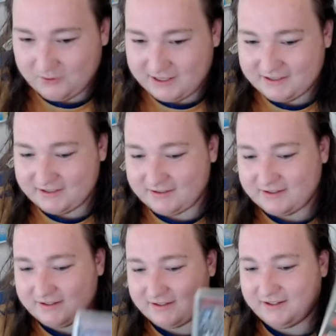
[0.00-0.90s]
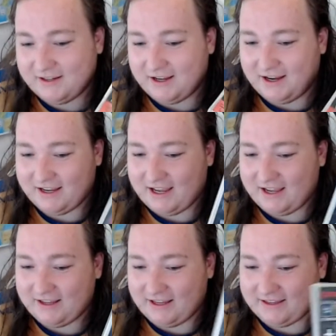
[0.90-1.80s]
isn't
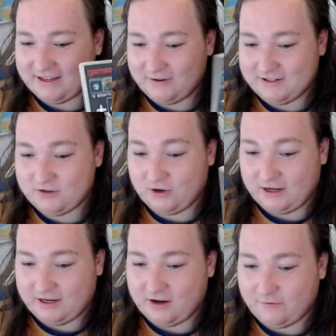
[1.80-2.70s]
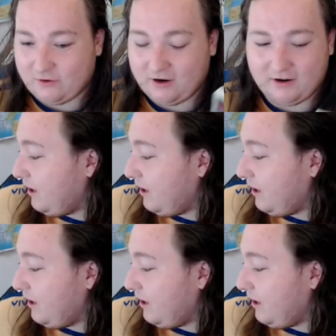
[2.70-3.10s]
there is not a cover art.